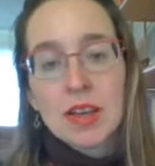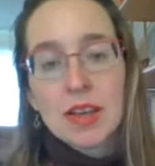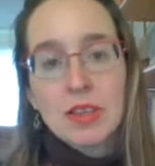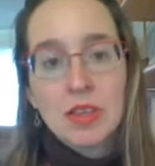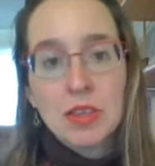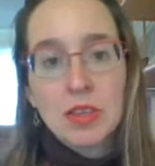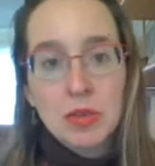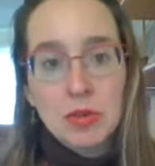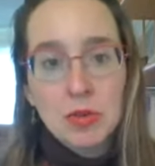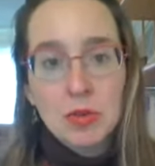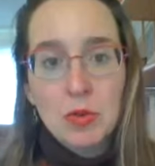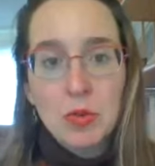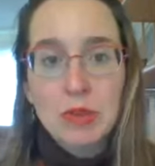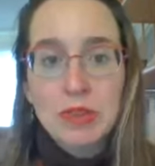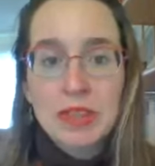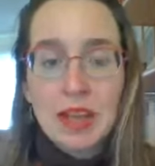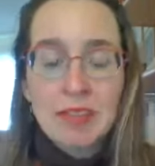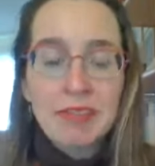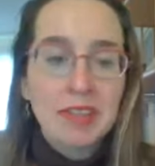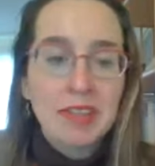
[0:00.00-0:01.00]
you will
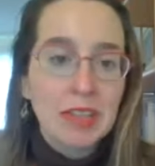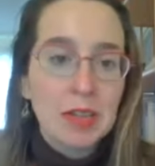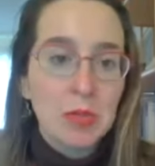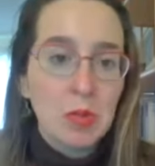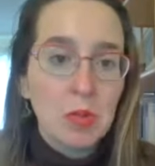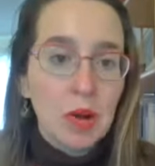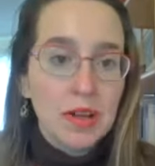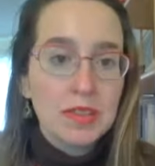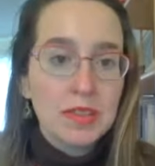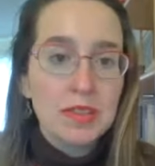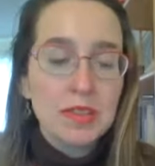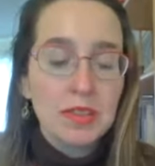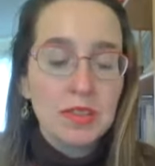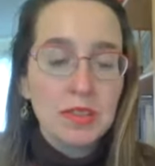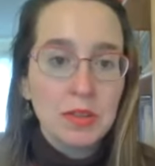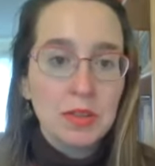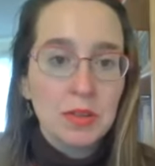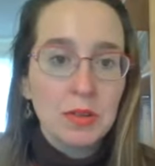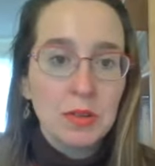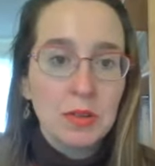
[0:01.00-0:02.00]
definitely want
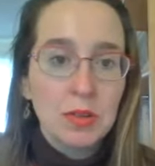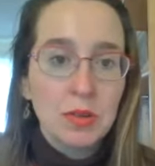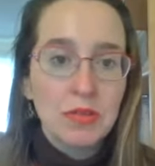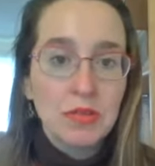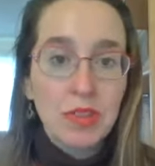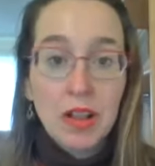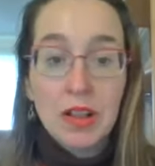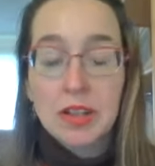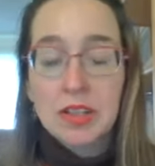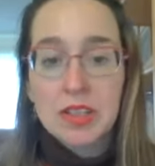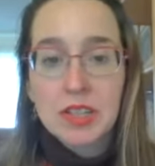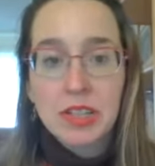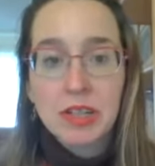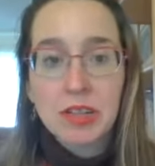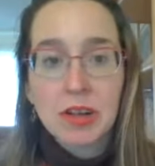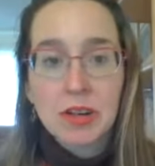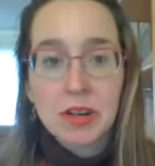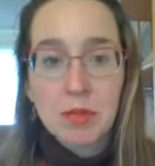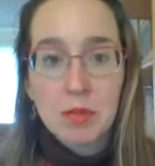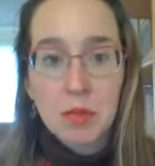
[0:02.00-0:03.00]
to volunteer
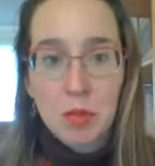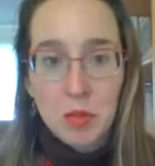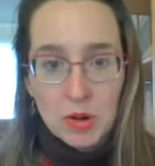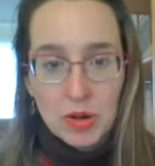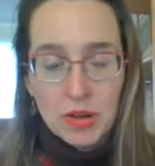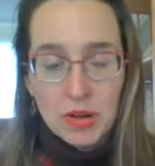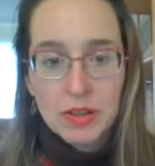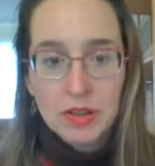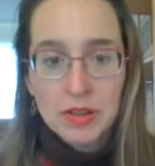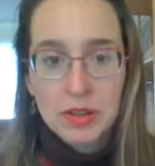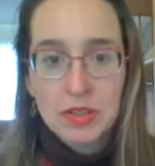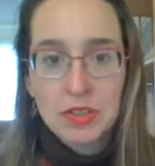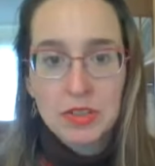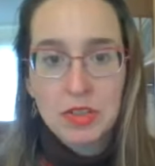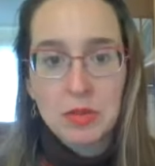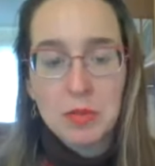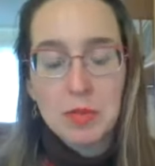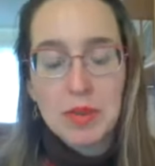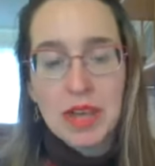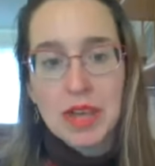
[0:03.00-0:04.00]
on a board
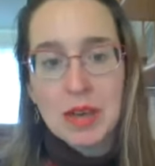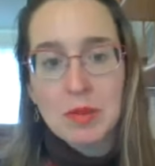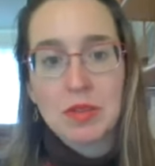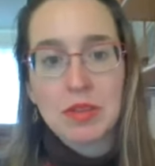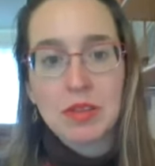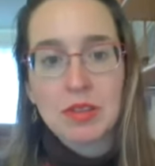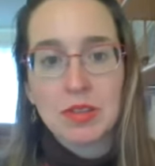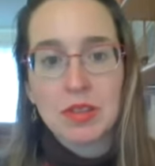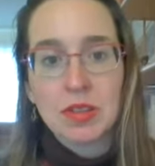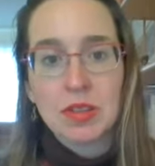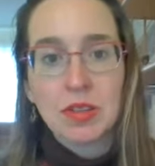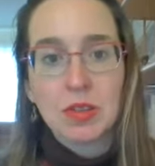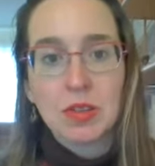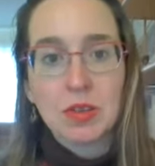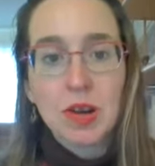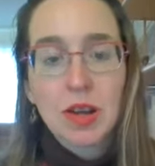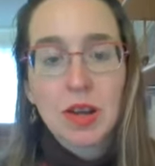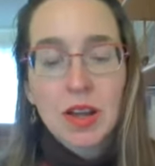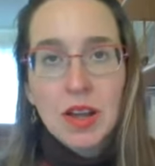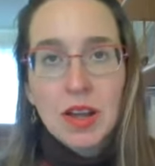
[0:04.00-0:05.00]
to be able to